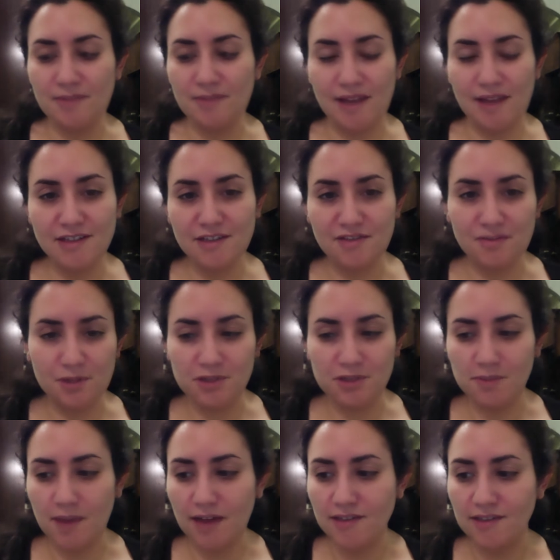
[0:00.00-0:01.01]
many different
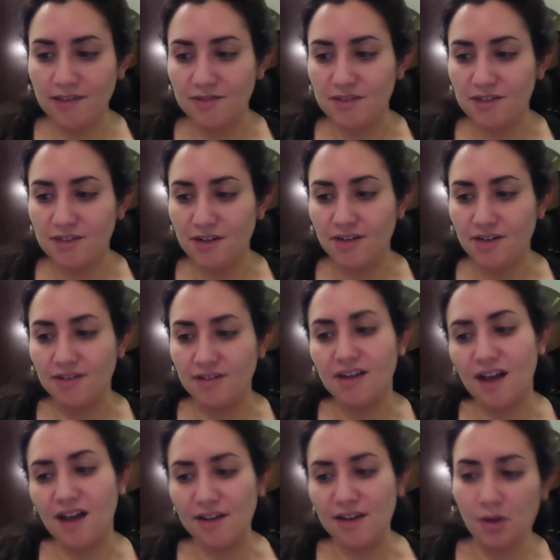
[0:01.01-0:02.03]
perspectives. They're
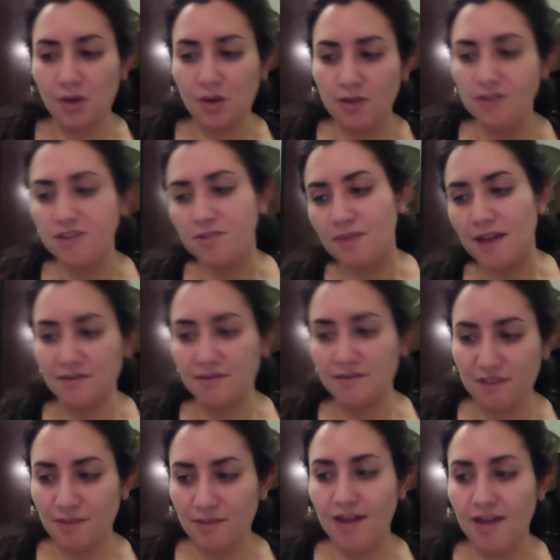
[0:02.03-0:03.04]
young and old and male and
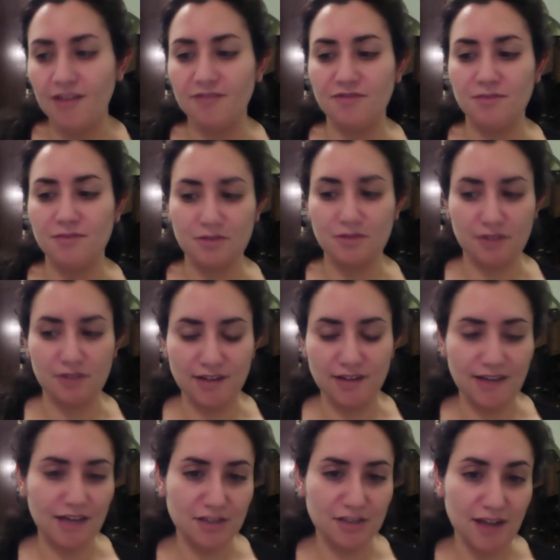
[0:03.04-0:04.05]
female and from different
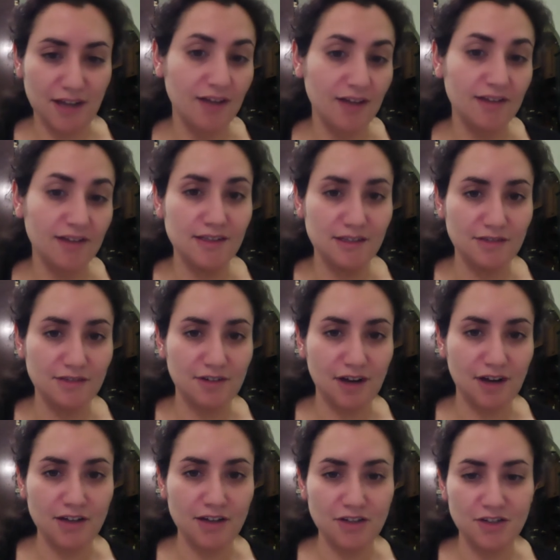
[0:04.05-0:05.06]
nationalities and different
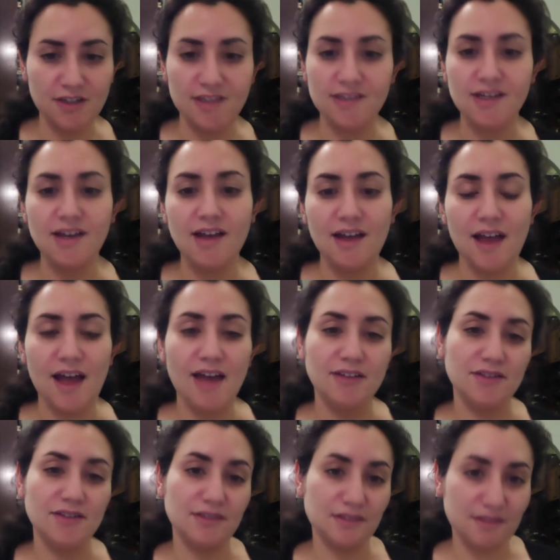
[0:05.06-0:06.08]
countries.
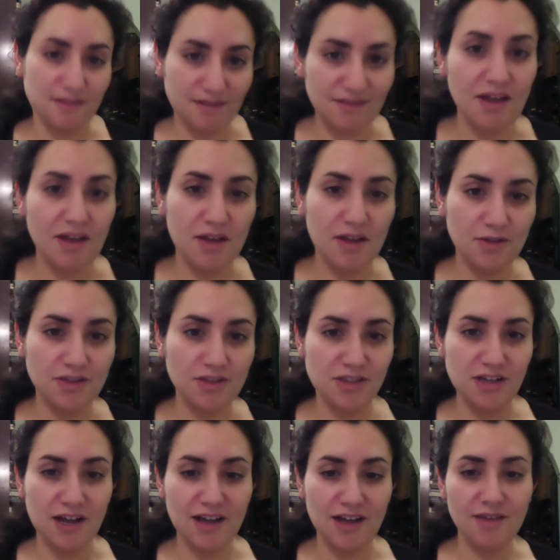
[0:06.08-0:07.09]
And you were just
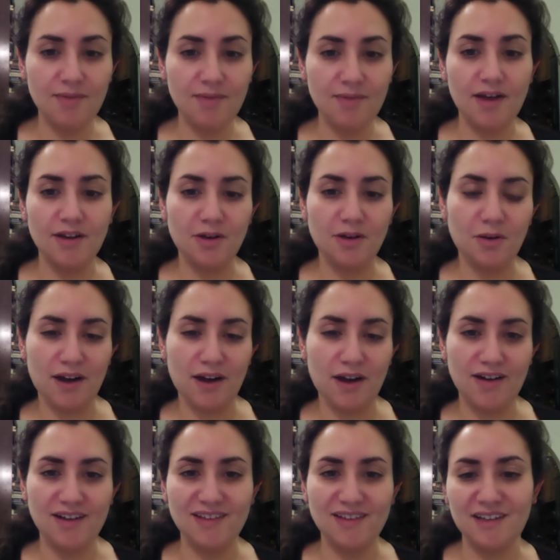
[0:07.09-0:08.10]
talking about
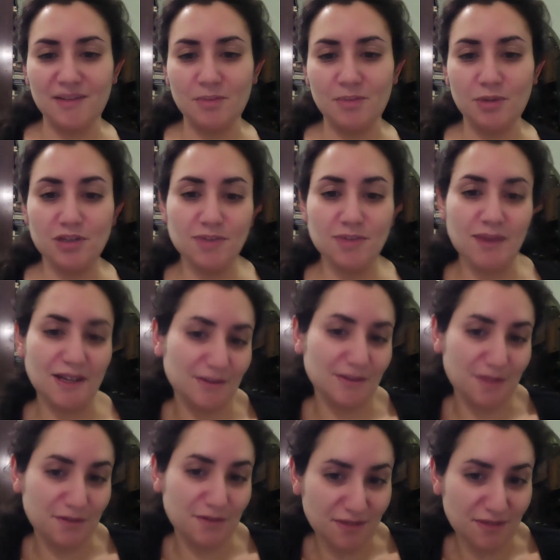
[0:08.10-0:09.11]
acquiring the perspective
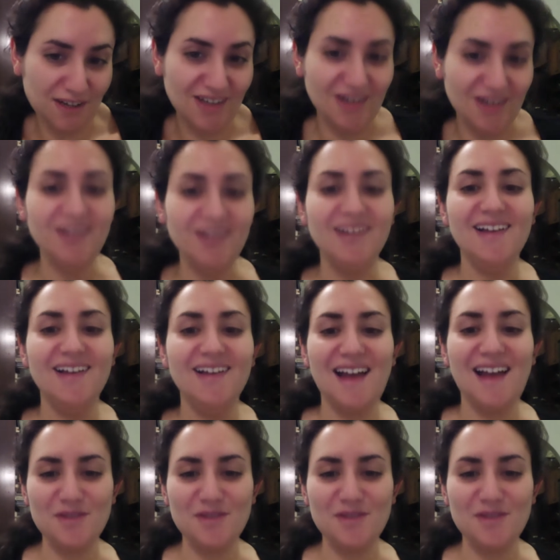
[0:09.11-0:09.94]
of the reader after